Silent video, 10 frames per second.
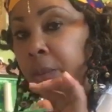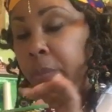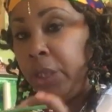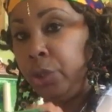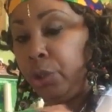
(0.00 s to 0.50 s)

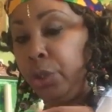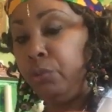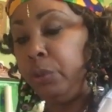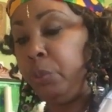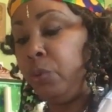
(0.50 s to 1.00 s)
Make sure you
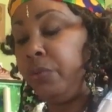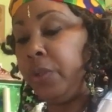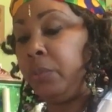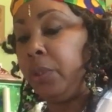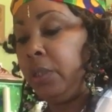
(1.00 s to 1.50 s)
remove
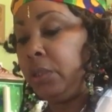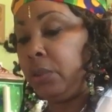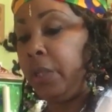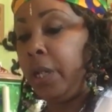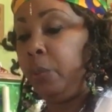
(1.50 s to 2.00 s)
them. So
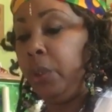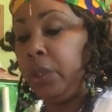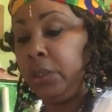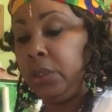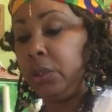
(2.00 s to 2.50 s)
now we're going
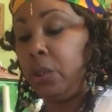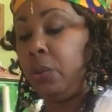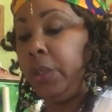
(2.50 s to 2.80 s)
to just go